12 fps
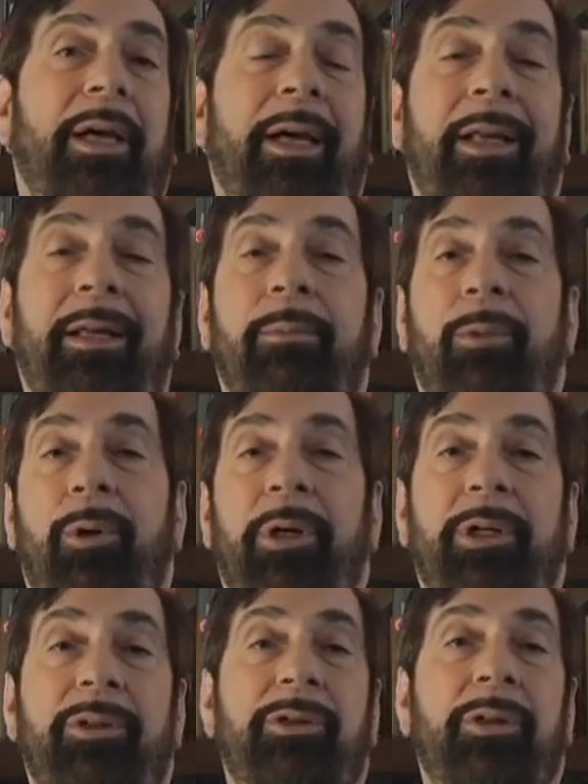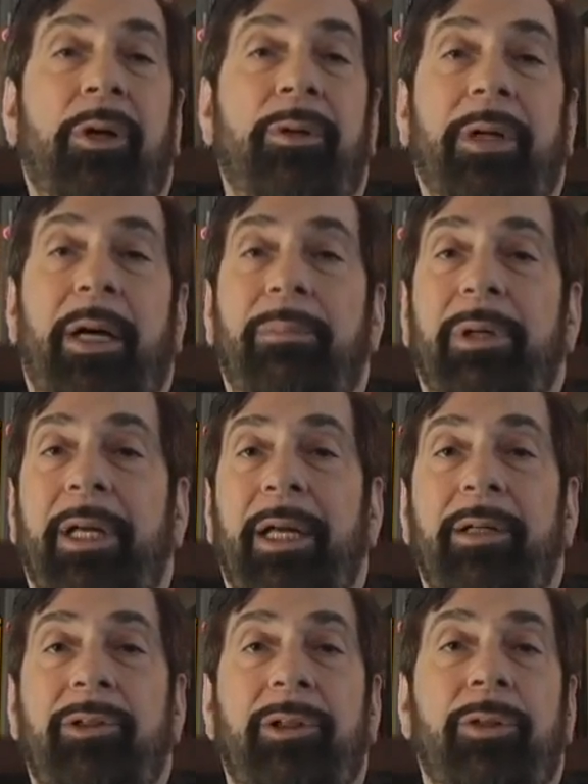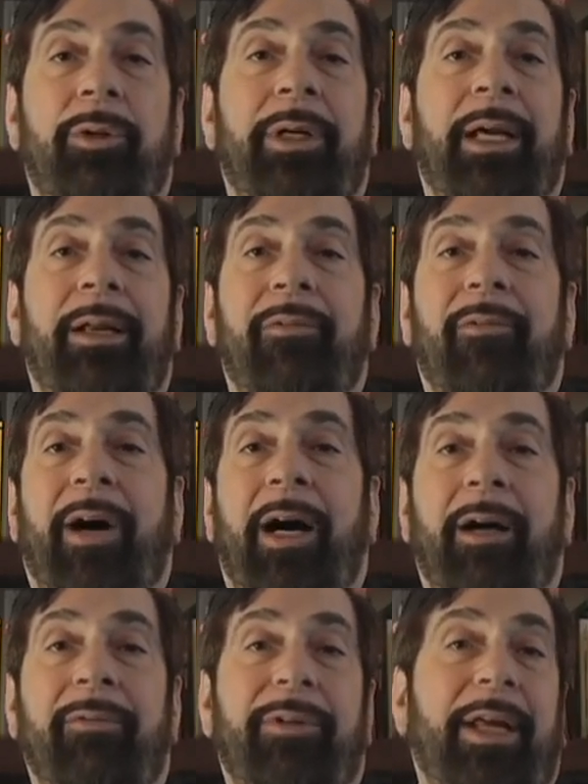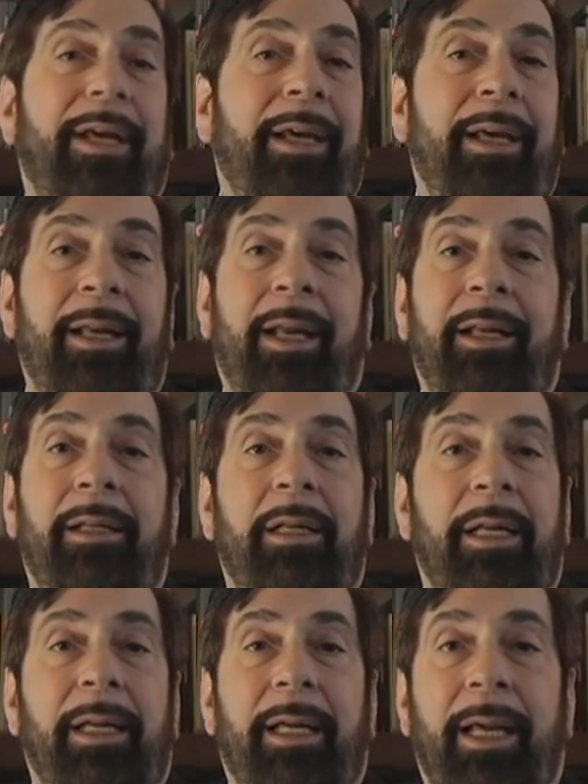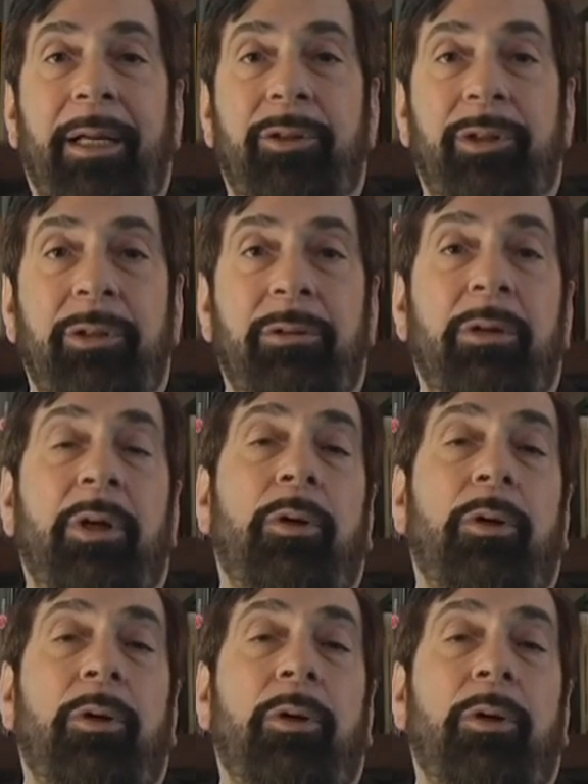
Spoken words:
any mortgage note obligation or get involved in any litigation